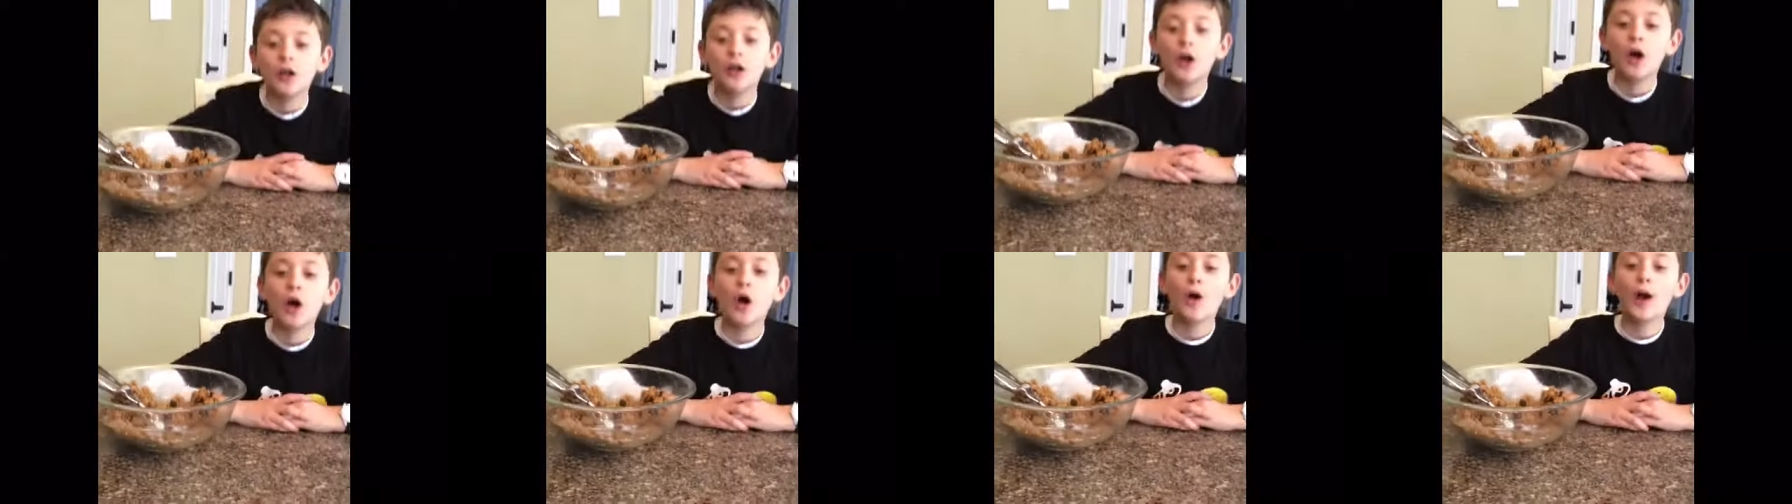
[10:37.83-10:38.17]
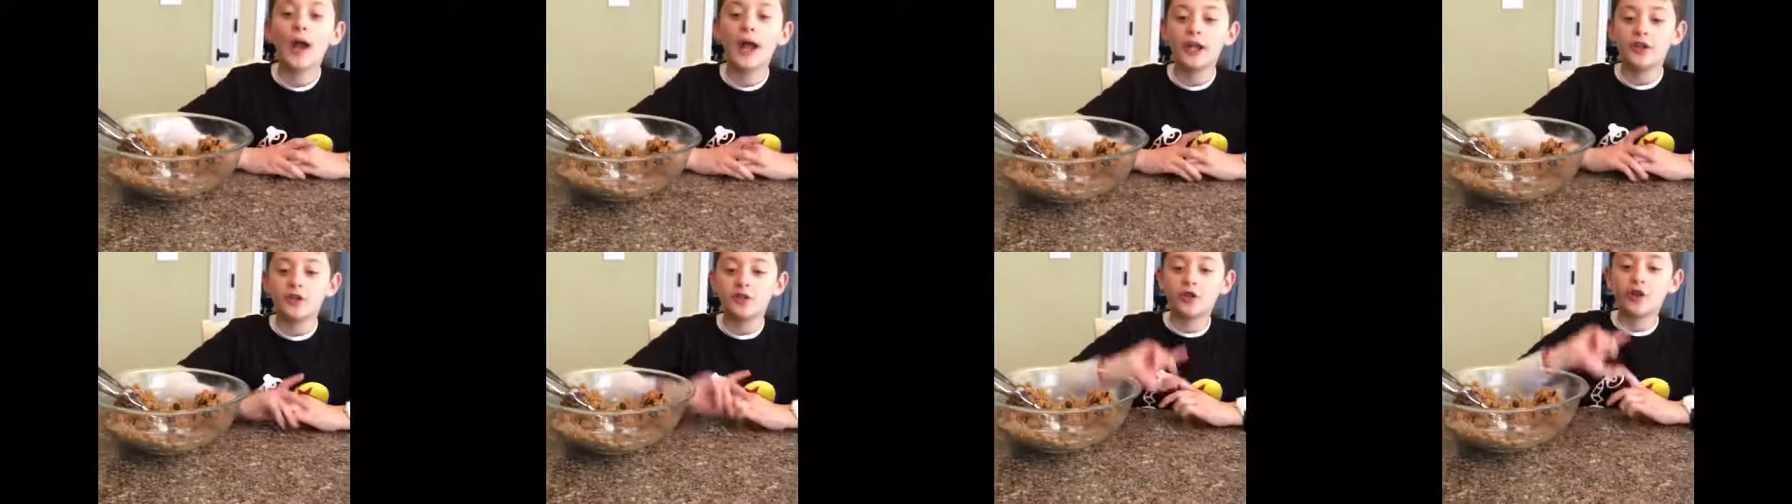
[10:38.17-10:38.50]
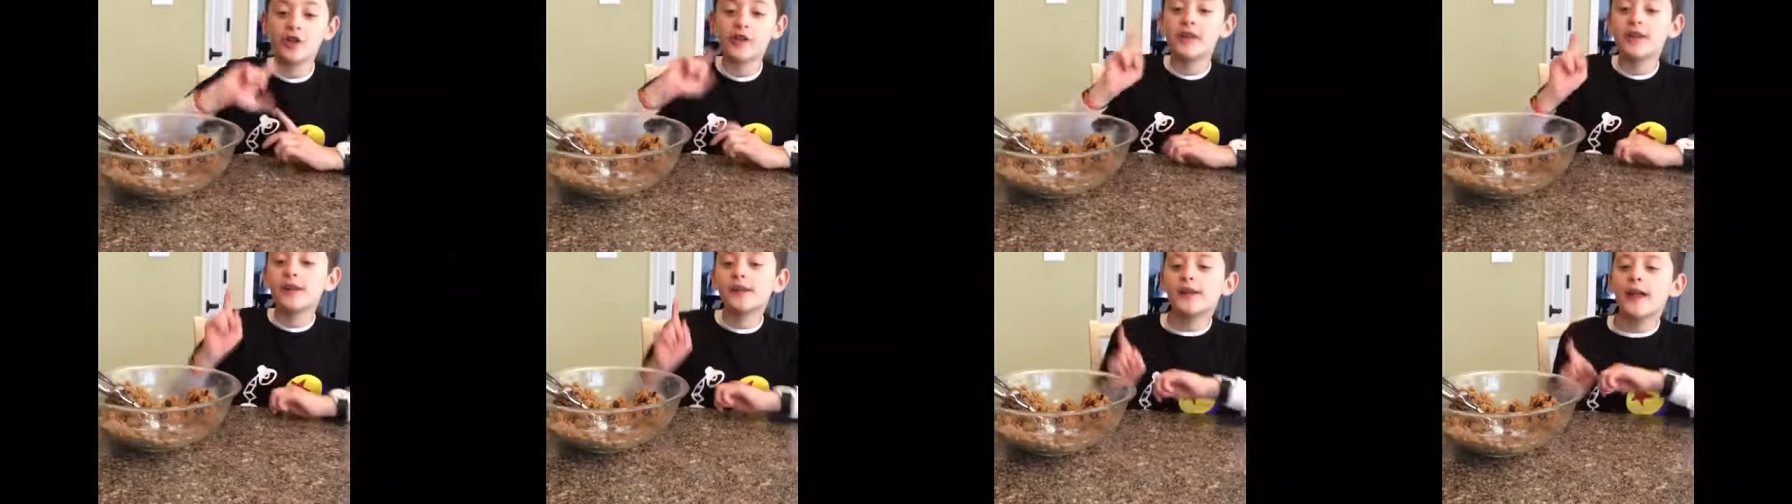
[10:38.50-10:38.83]
Okay,
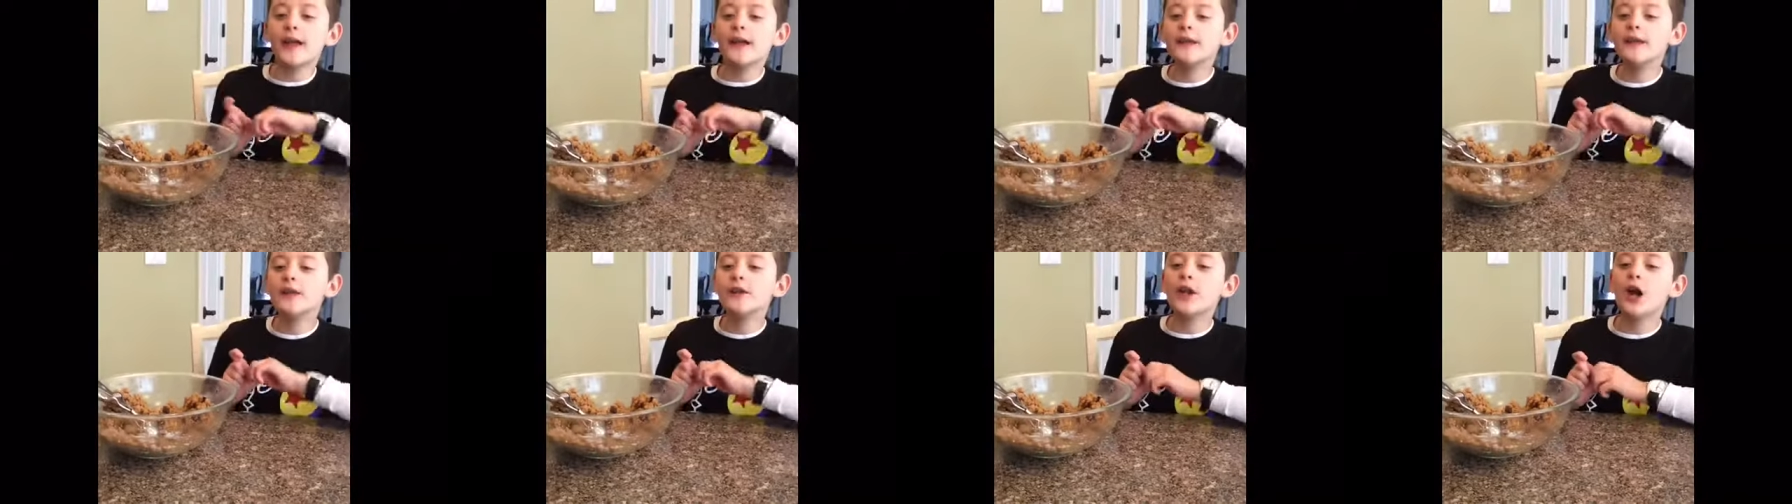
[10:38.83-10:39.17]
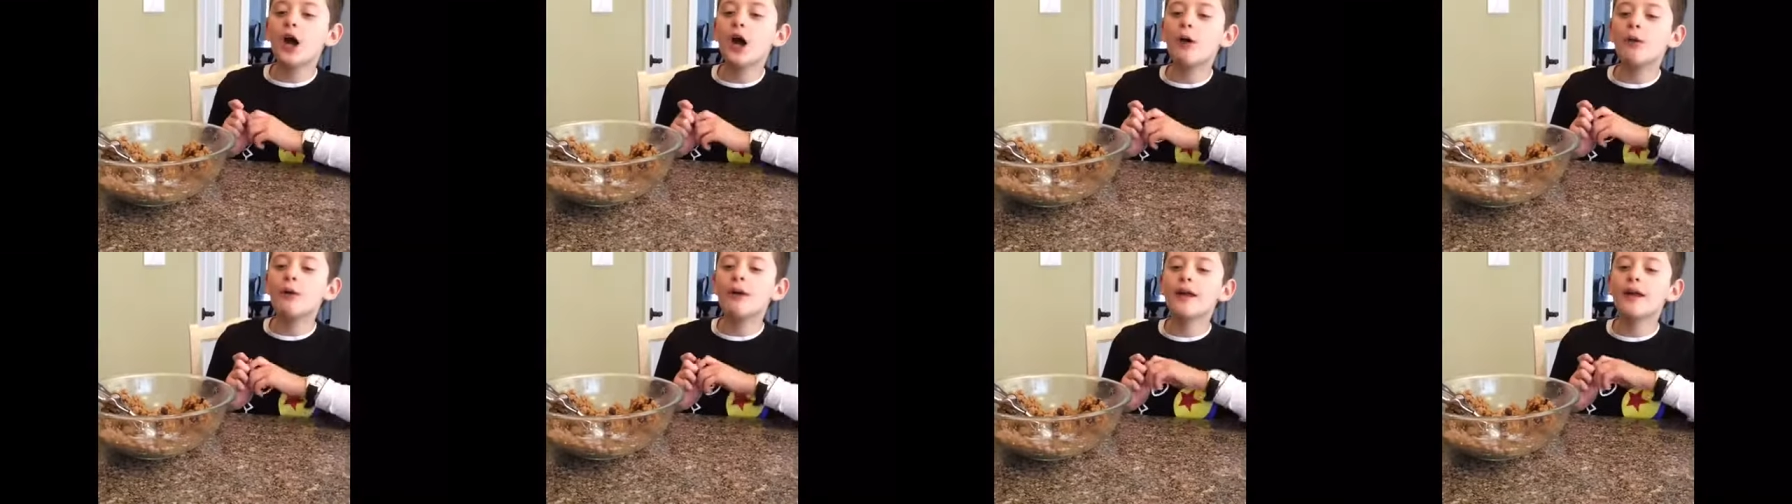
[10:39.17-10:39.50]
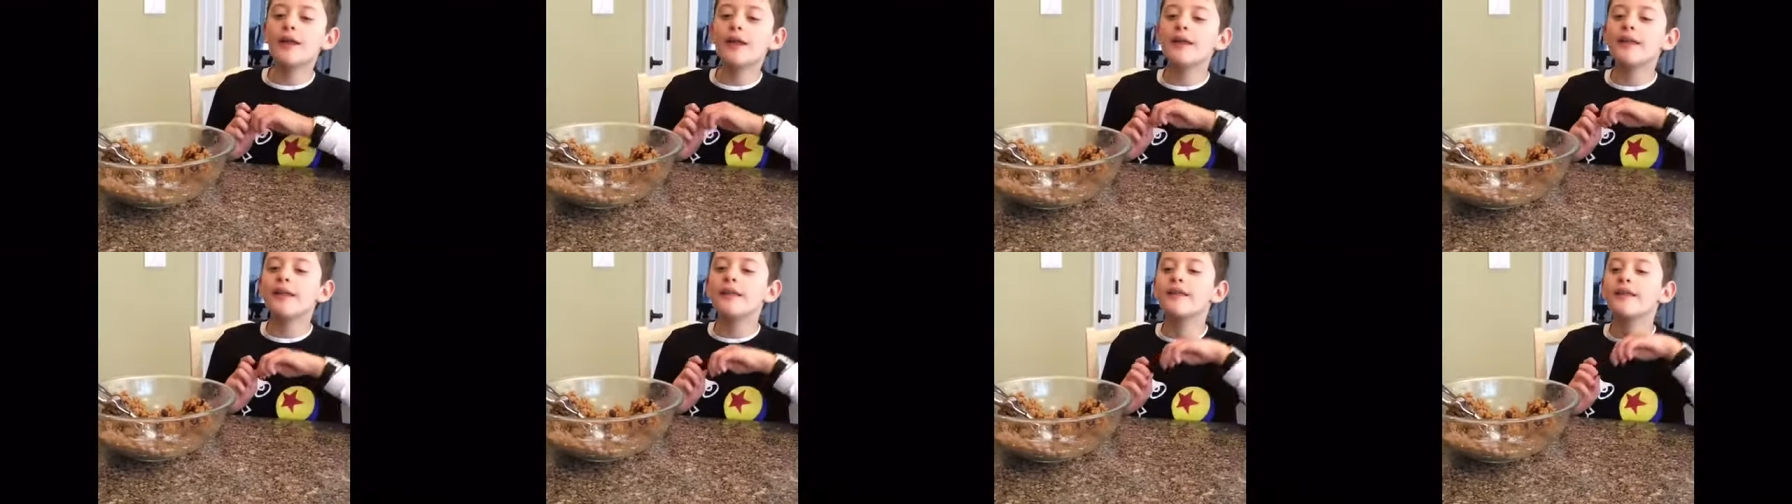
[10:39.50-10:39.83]
just to let you know
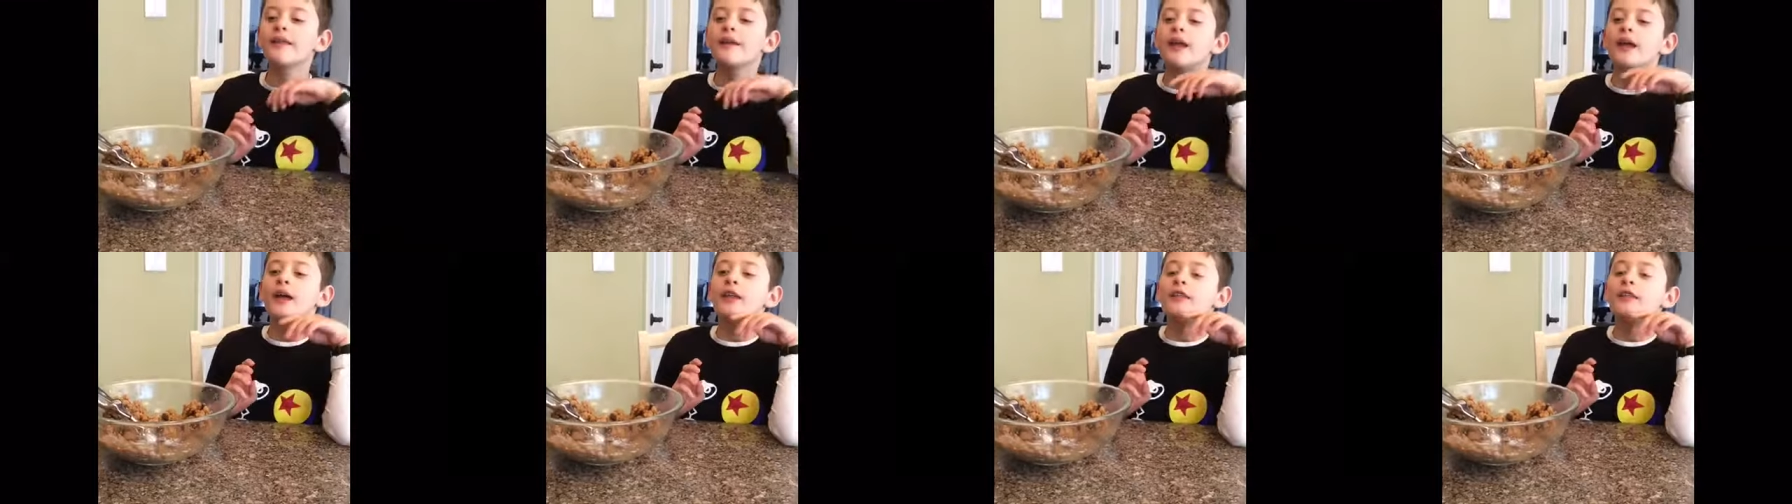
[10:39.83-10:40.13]
is